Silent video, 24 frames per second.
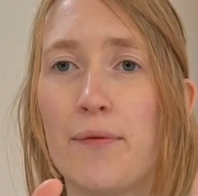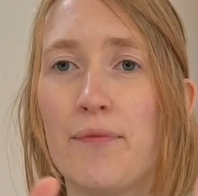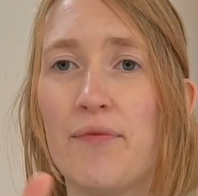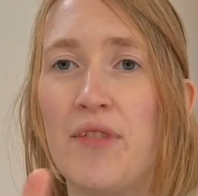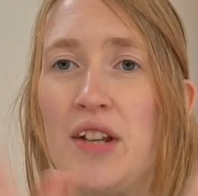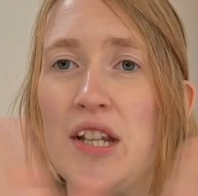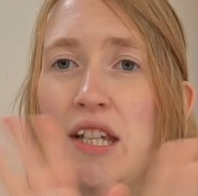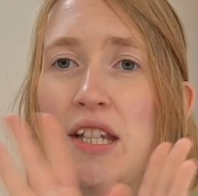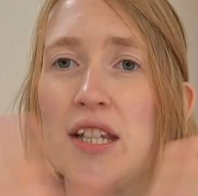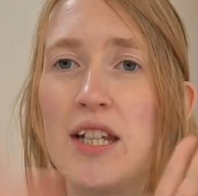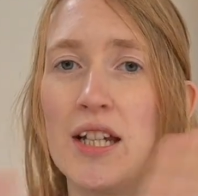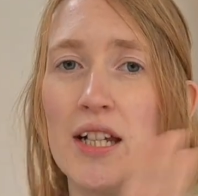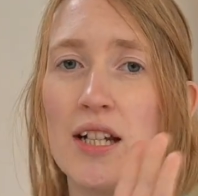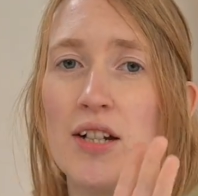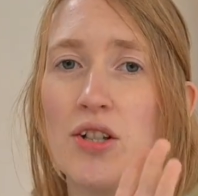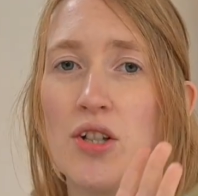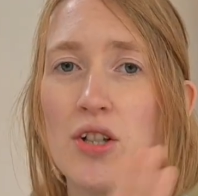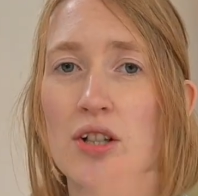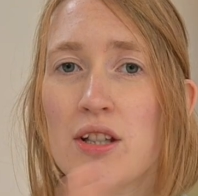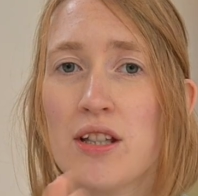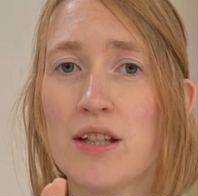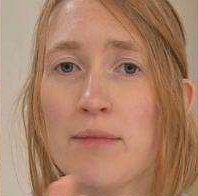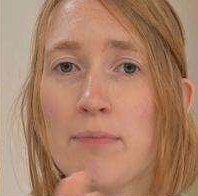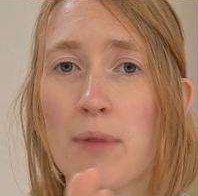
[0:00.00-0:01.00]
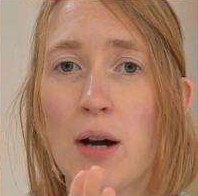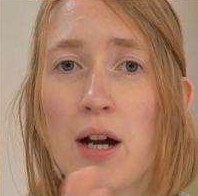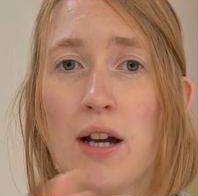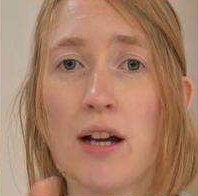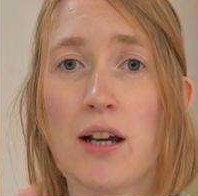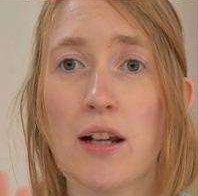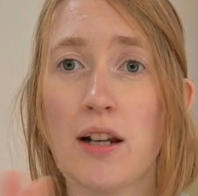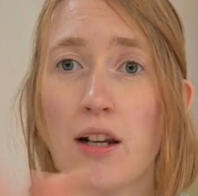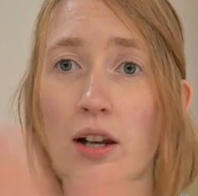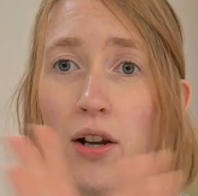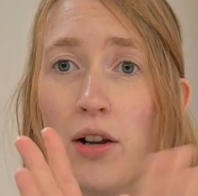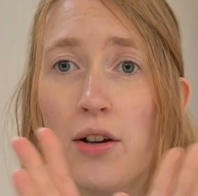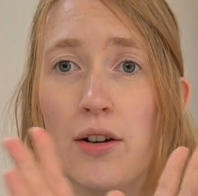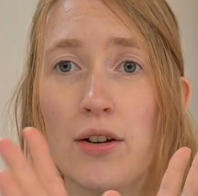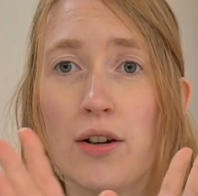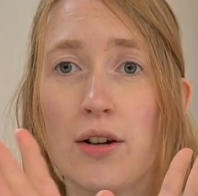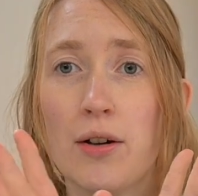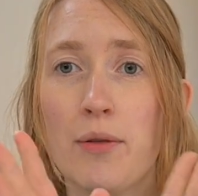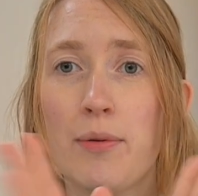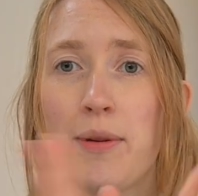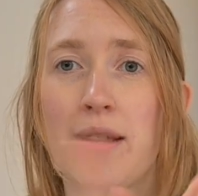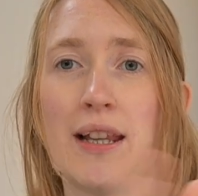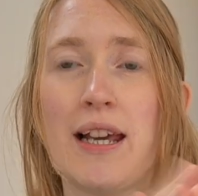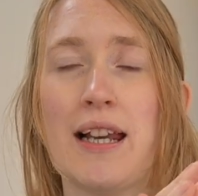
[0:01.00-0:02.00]
vintage inspired
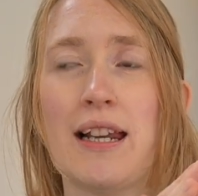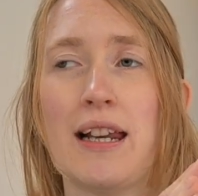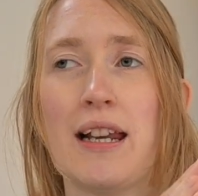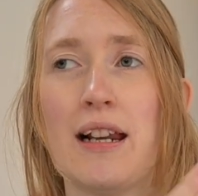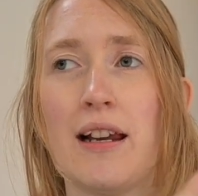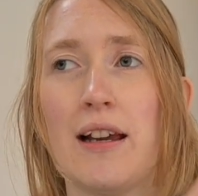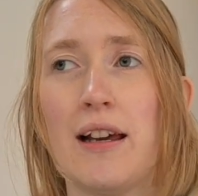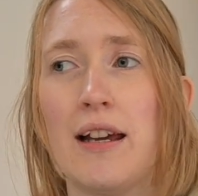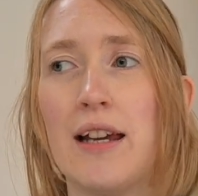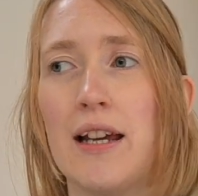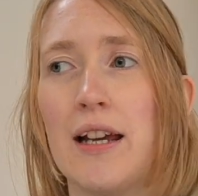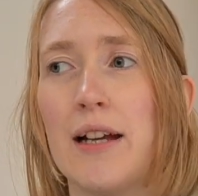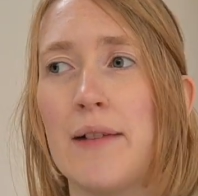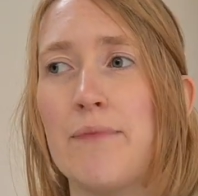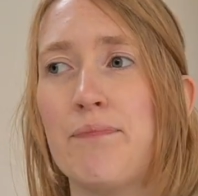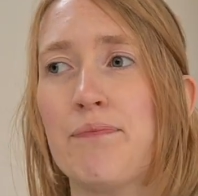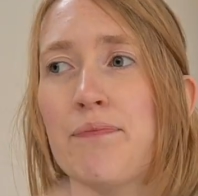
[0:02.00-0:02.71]
look with getting like